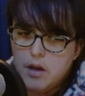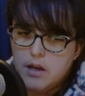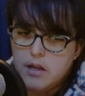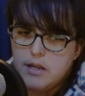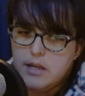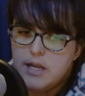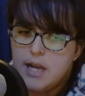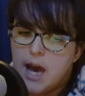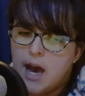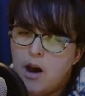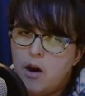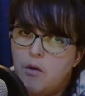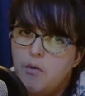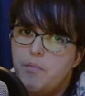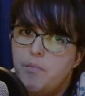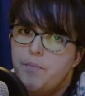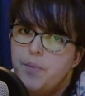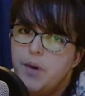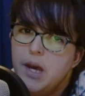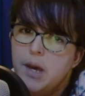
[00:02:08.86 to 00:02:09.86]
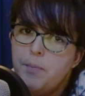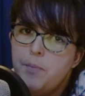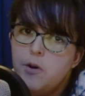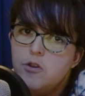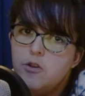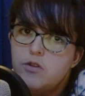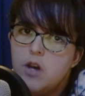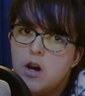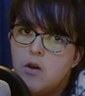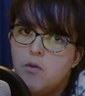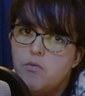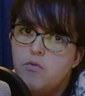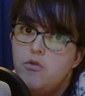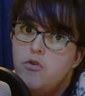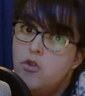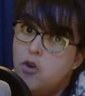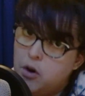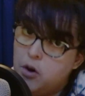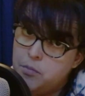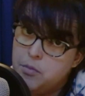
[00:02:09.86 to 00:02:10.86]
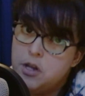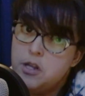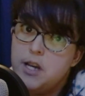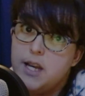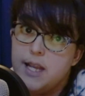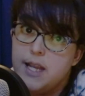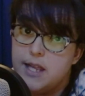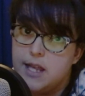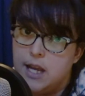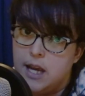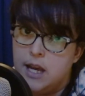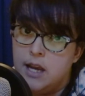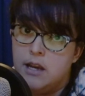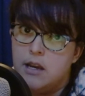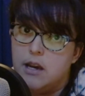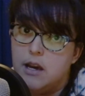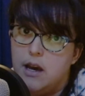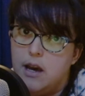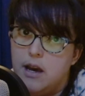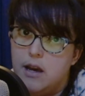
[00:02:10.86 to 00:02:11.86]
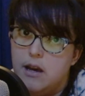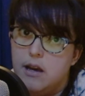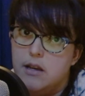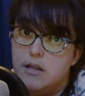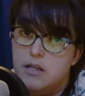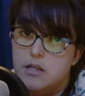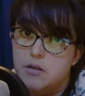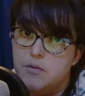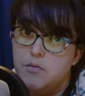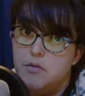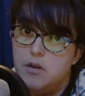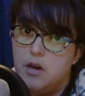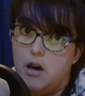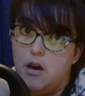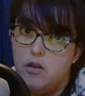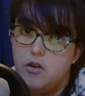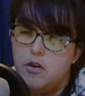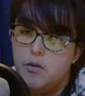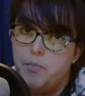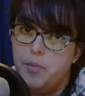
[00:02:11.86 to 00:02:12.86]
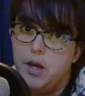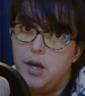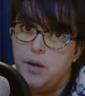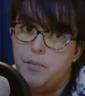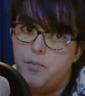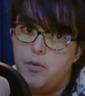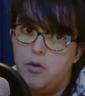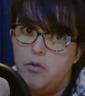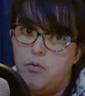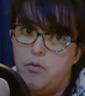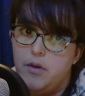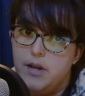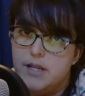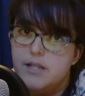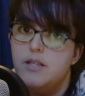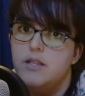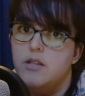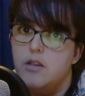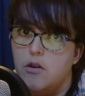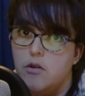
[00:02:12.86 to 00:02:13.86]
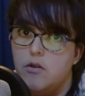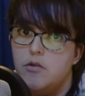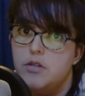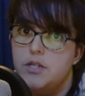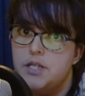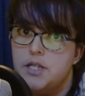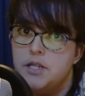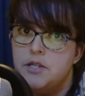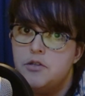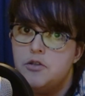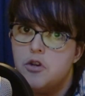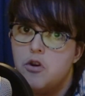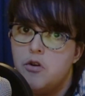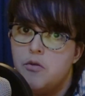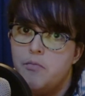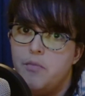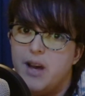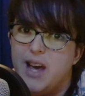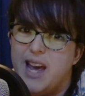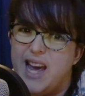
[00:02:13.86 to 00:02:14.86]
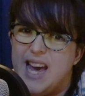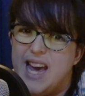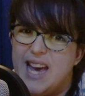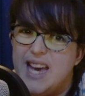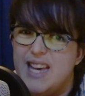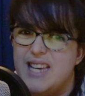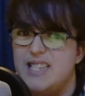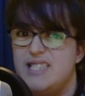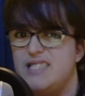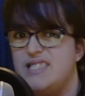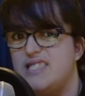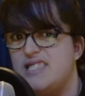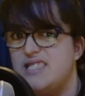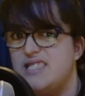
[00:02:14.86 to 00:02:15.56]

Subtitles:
Now, people don't normally think as other people with Sotos syndrome as